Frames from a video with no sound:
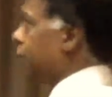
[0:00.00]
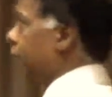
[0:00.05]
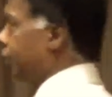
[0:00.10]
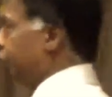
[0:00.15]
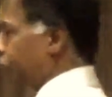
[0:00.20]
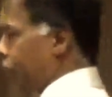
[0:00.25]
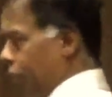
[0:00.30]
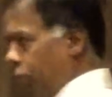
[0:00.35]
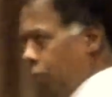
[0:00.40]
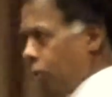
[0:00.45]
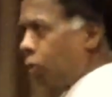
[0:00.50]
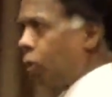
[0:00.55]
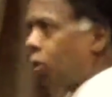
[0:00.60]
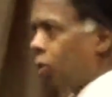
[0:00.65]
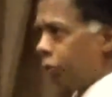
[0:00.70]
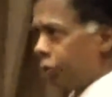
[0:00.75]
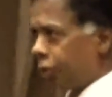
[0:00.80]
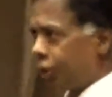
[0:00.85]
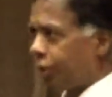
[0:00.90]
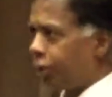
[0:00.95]
you know,
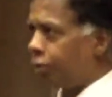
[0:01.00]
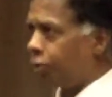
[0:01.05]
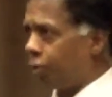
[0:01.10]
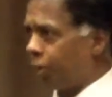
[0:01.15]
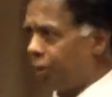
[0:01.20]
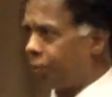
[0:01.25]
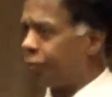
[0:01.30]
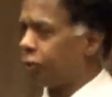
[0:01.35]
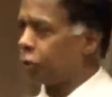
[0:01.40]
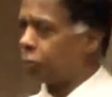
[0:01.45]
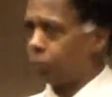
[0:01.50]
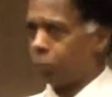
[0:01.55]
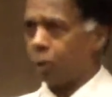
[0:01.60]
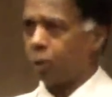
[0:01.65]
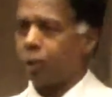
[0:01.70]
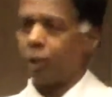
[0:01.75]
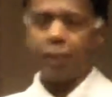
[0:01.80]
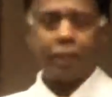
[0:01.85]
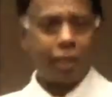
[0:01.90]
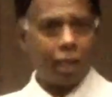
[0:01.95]
causing grievous
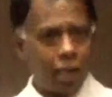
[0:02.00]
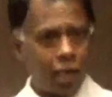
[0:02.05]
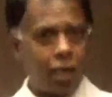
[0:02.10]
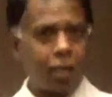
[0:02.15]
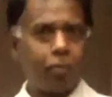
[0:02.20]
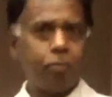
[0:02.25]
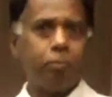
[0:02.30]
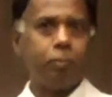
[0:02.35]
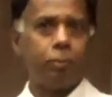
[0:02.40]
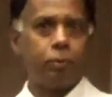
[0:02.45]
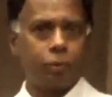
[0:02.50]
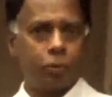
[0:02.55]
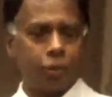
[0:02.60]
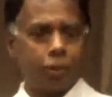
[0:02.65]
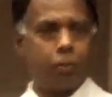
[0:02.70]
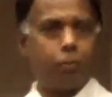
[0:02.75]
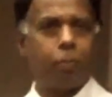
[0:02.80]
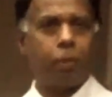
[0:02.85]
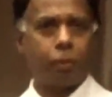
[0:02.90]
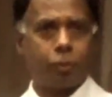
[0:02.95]
bodily harm to
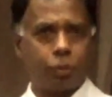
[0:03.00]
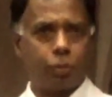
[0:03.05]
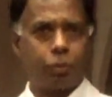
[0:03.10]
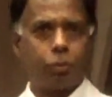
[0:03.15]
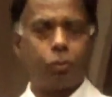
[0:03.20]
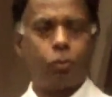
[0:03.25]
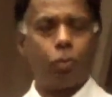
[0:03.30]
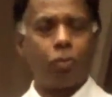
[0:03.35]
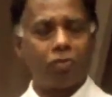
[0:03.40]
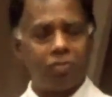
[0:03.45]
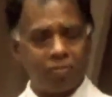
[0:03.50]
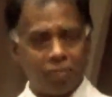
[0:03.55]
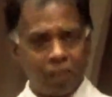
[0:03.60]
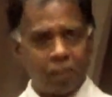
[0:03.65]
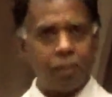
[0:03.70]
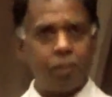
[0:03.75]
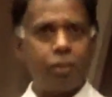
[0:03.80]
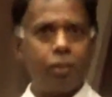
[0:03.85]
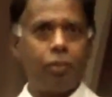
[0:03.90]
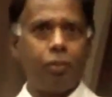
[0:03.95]
the person who
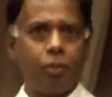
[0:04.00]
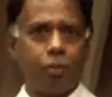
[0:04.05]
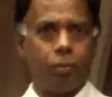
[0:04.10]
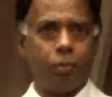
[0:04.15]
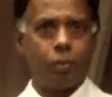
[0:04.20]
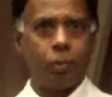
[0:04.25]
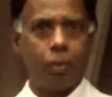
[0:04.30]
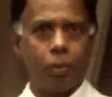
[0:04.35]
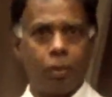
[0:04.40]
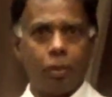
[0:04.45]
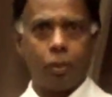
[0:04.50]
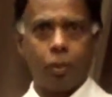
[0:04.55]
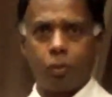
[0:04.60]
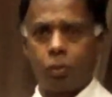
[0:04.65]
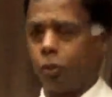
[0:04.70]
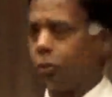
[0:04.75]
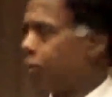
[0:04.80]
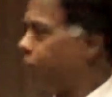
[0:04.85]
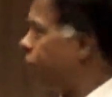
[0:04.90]
offended you, to the